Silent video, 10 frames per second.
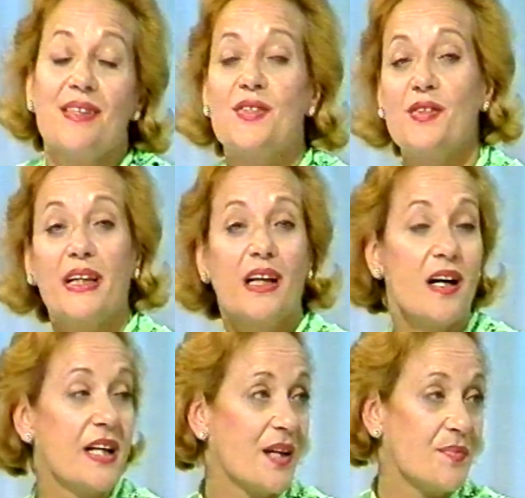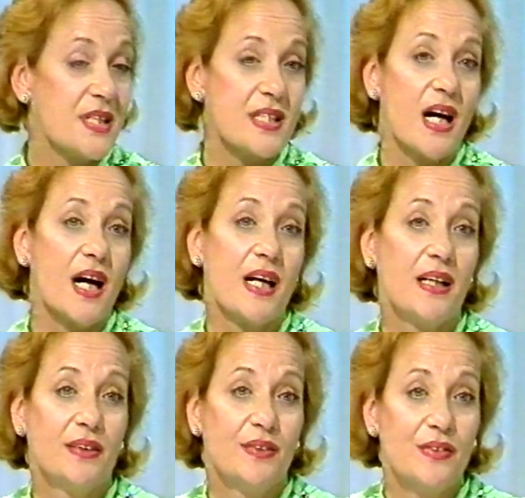A Streetcar Named Desire.
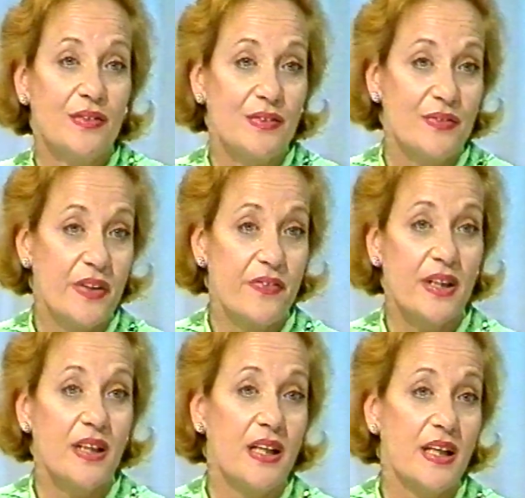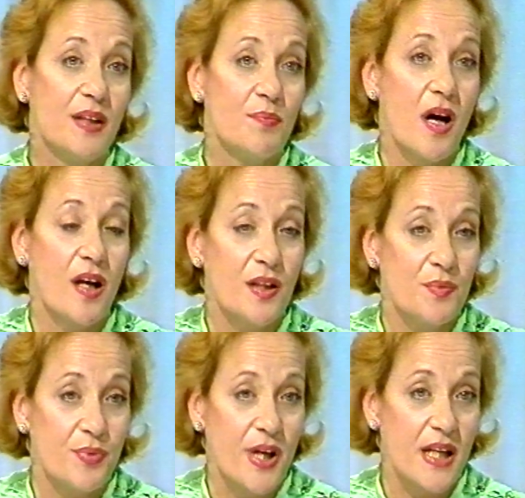Correct. Vivien Leigh,
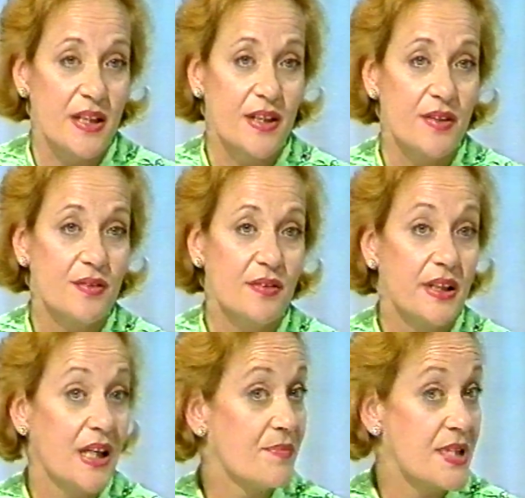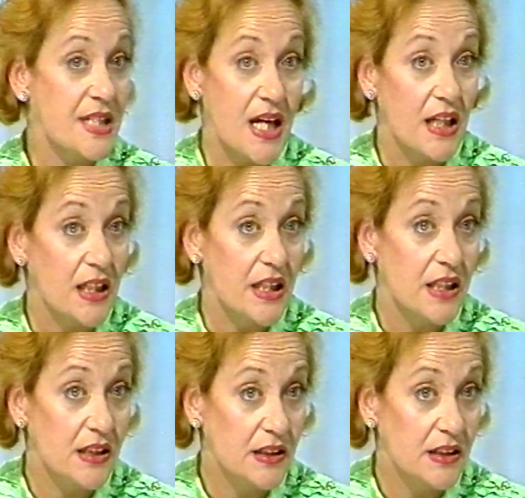Marlon hmm. Brando, Kim Stanley.